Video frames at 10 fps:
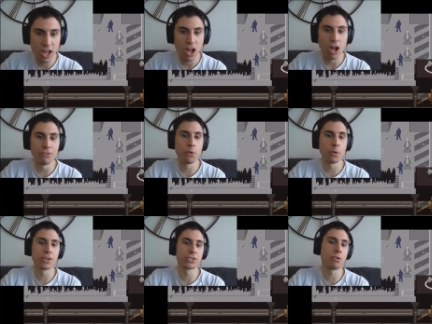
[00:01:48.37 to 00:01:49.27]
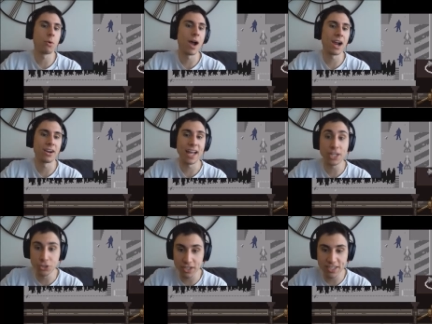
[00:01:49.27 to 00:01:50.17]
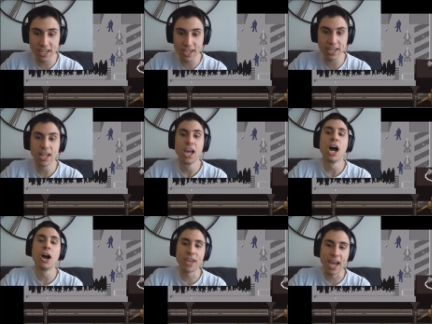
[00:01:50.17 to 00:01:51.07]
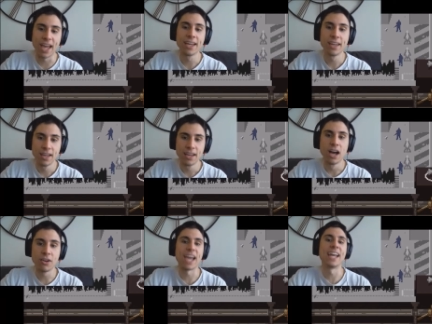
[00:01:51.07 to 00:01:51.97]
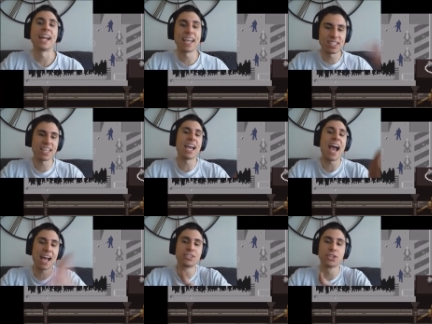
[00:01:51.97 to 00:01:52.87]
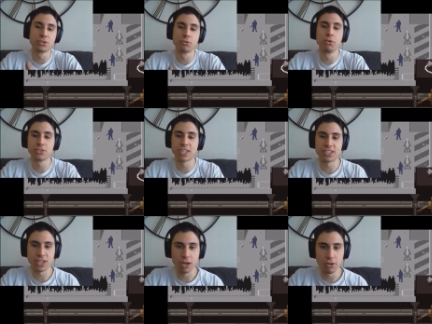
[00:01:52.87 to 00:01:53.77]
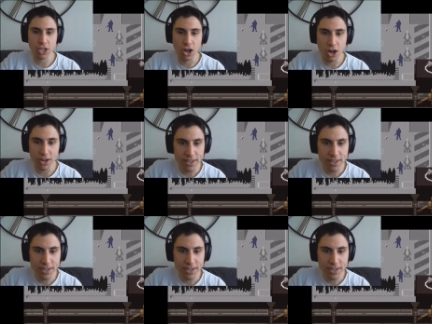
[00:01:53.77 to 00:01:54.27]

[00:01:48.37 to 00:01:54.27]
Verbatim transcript: All foreigners require an entry ticket. Okay, Okay, and I guess they add to the rules as it goes on.